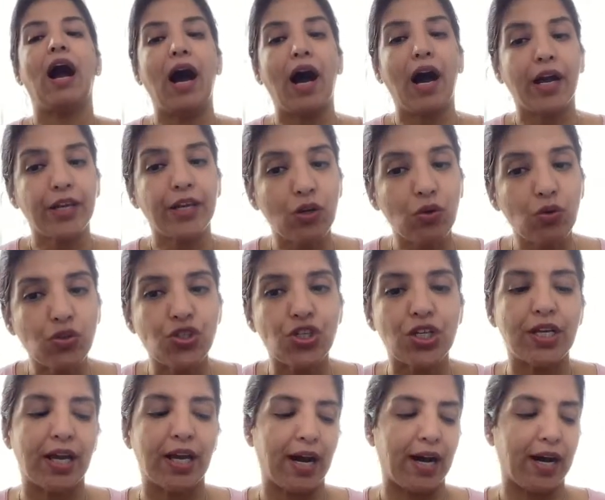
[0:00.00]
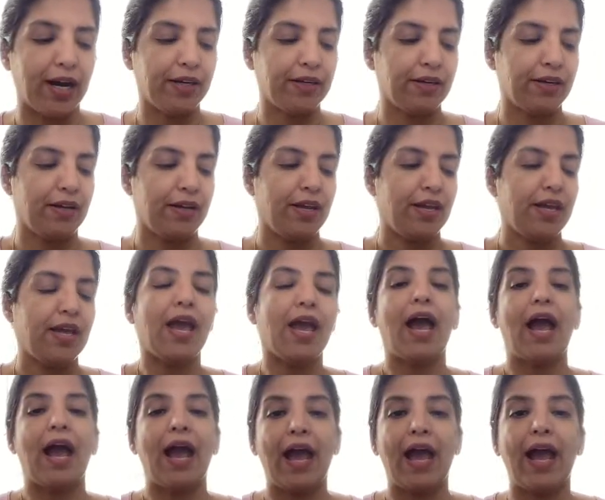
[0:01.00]
IUGR
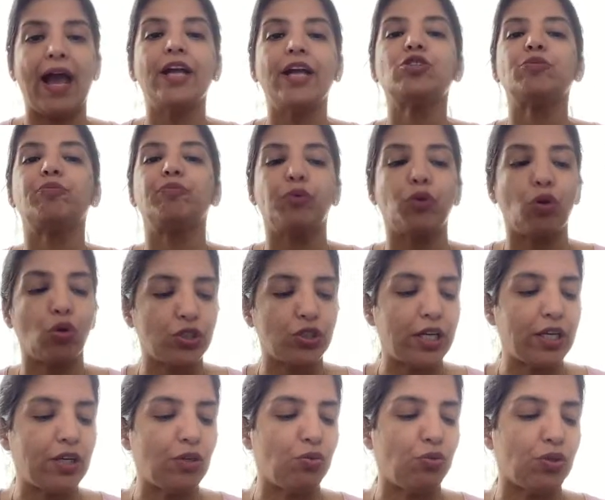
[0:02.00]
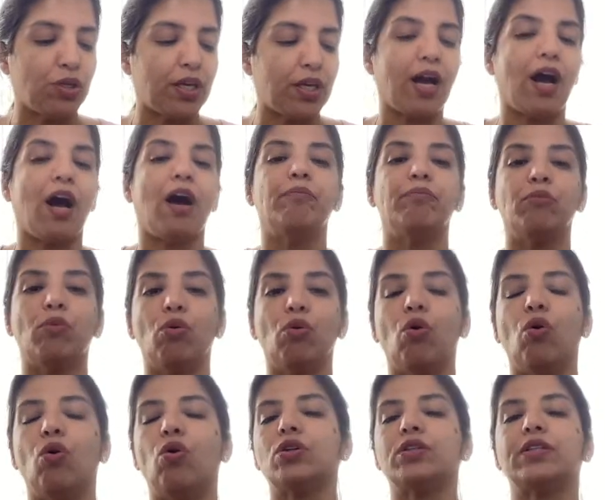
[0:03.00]
and proteinuria
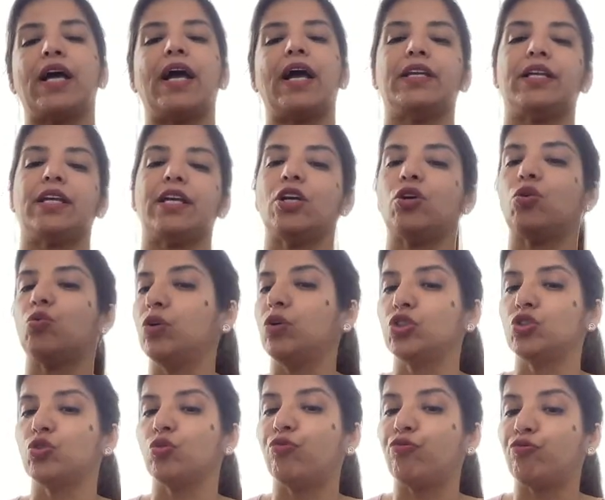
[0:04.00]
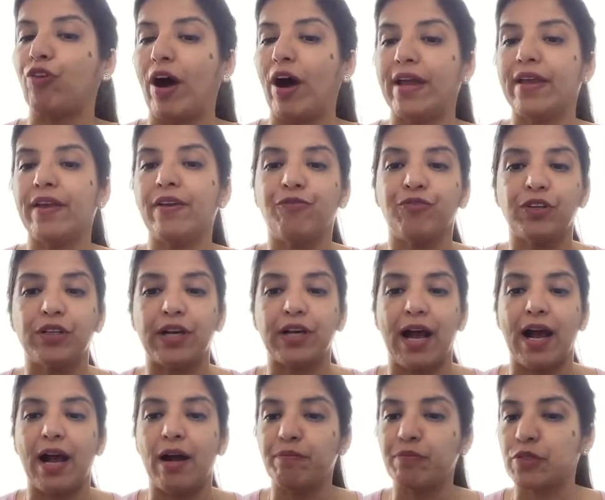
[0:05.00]
more than equal to 5
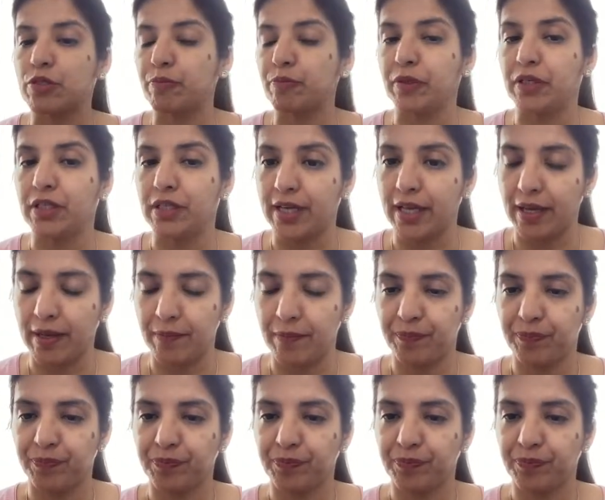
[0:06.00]
grams per day.